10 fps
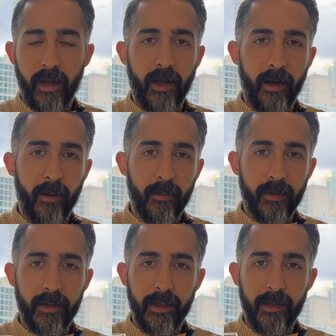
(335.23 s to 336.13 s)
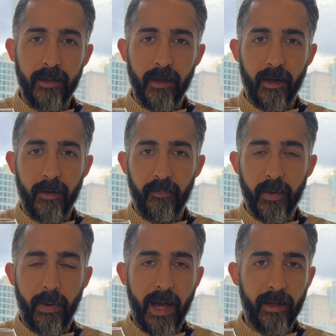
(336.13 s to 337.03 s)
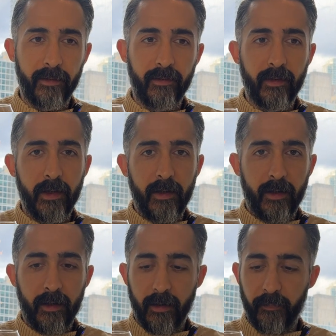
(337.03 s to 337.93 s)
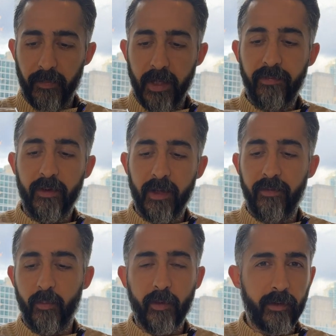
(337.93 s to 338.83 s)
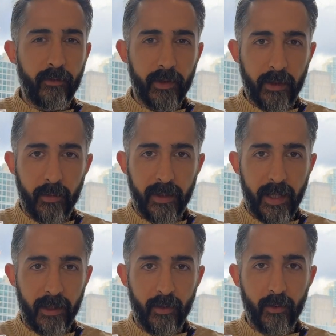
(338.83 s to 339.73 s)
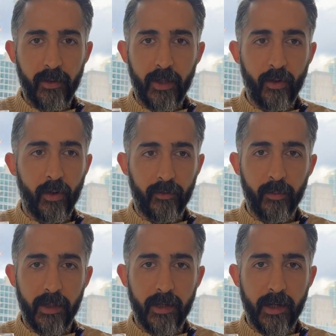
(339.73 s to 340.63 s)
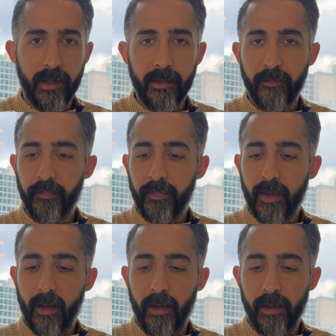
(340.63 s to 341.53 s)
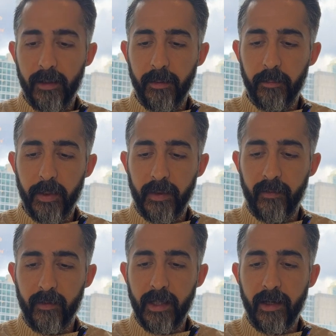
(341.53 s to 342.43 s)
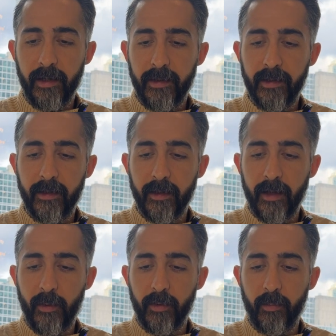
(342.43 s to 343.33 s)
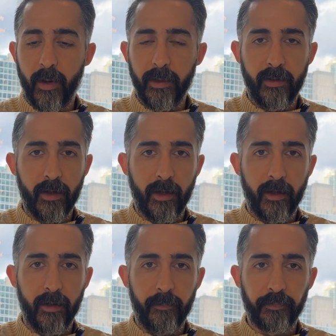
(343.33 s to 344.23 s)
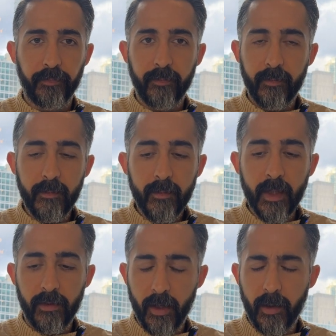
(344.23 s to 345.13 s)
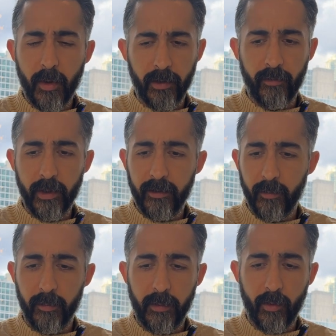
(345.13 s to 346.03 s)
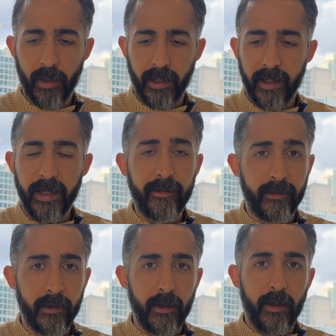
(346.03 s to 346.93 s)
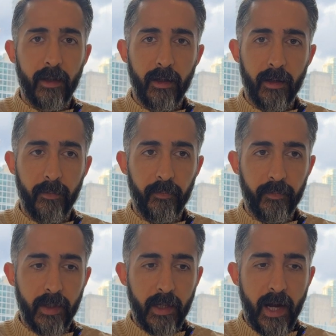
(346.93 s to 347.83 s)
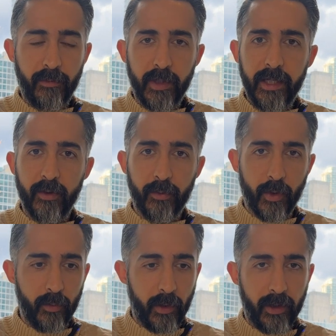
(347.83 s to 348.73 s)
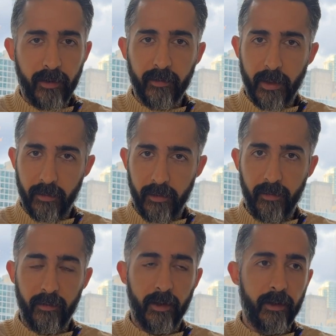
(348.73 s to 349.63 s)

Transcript: The palate, if it wasn't for that metallic note, it could also be a 9. But yeah, I think I would probably duck a mark for it. It would be more like an 8. I really don't know what it is about these